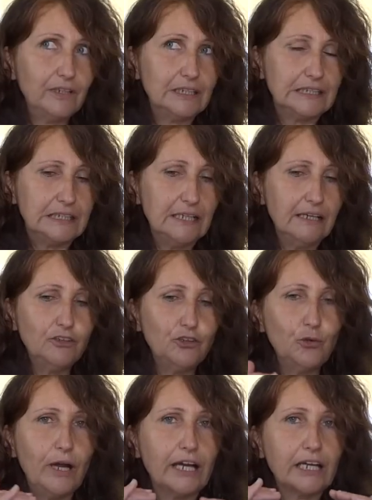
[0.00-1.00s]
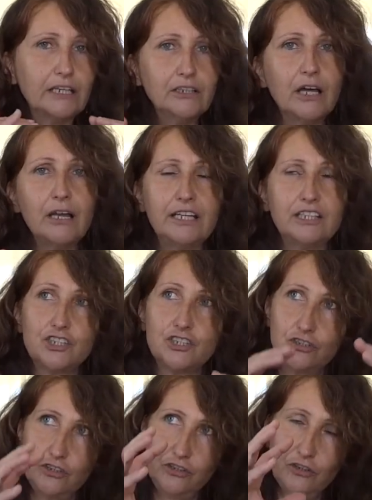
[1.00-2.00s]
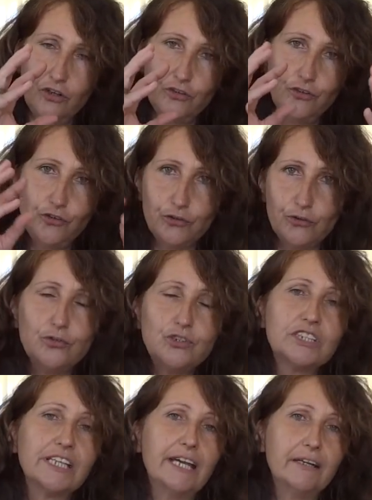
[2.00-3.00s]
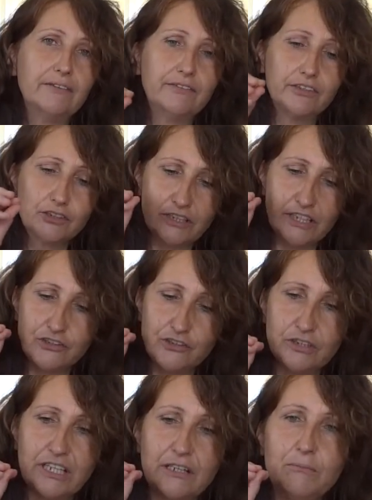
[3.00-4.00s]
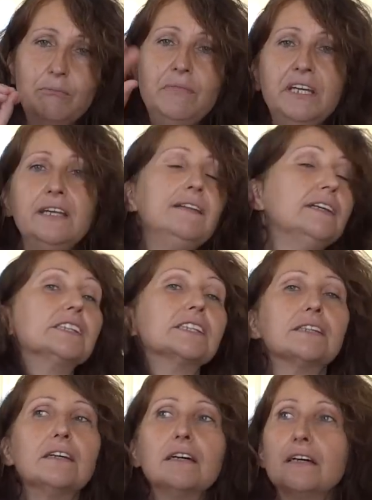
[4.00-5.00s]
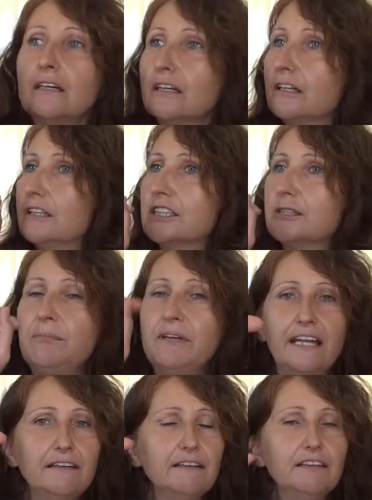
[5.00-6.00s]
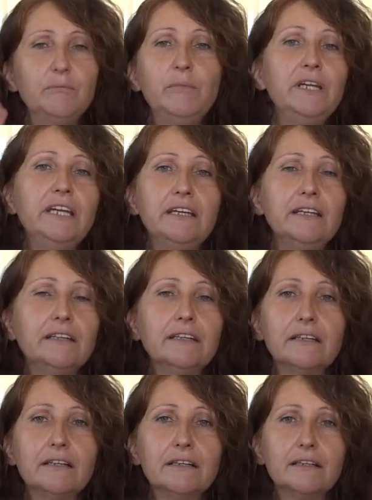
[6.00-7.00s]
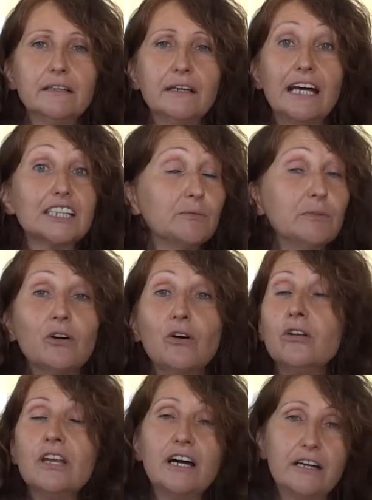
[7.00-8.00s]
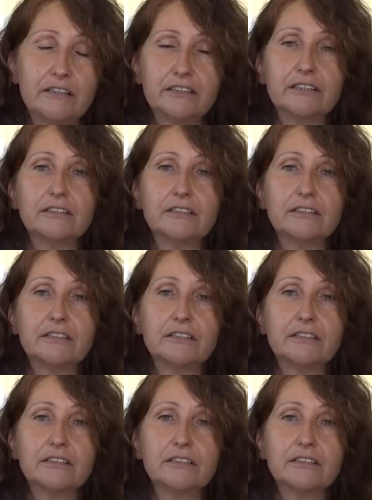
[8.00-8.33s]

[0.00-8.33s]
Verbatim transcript: still to acknowledge your true self, so that you can be this splendid being, as we all are.